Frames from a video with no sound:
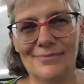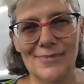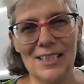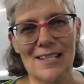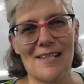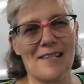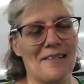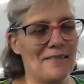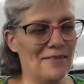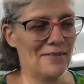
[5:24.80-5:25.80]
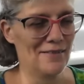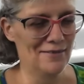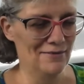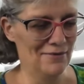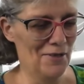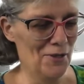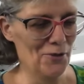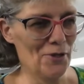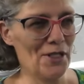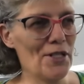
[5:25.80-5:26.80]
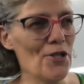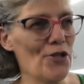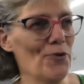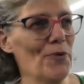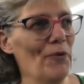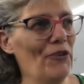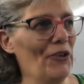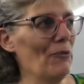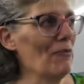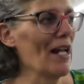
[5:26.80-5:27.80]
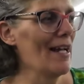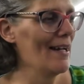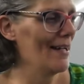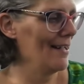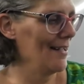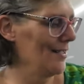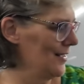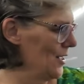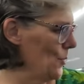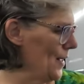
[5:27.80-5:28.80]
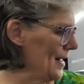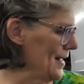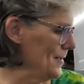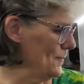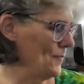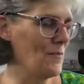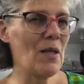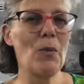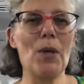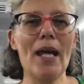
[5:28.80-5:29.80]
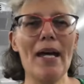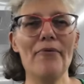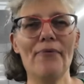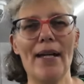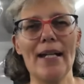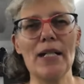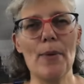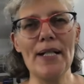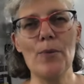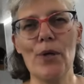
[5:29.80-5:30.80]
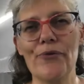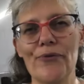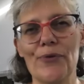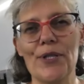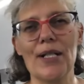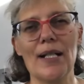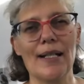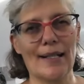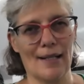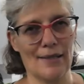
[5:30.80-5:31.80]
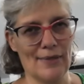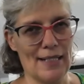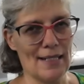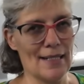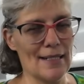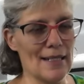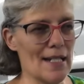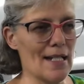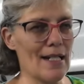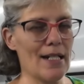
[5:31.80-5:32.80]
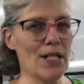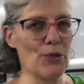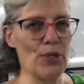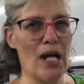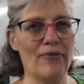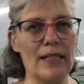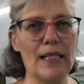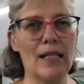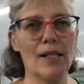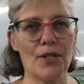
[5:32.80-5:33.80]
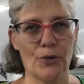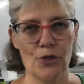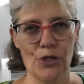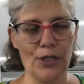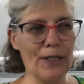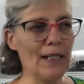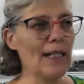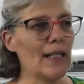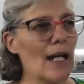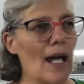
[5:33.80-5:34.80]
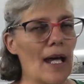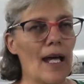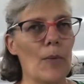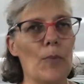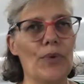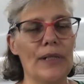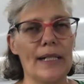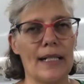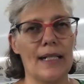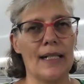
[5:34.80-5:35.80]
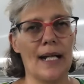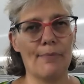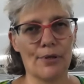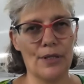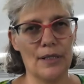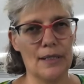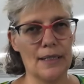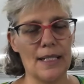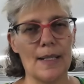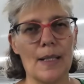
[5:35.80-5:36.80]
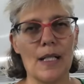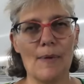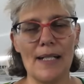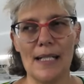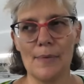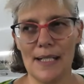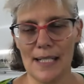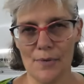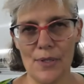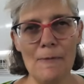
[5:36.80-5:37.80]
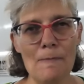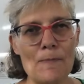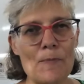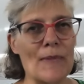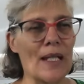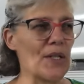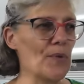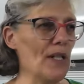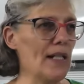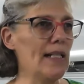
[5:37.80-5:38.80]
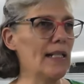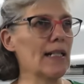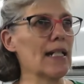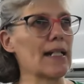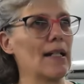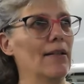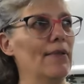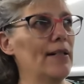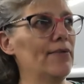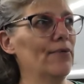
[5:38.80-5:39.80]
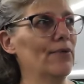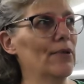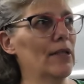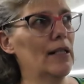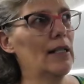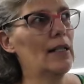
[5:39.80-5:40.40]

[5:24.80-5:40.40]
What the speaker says: that's not an issue. So quickly, we have a 21-foot caravan. It is a Zone RV Sojourn built in April 2023, so we are here in this caravan for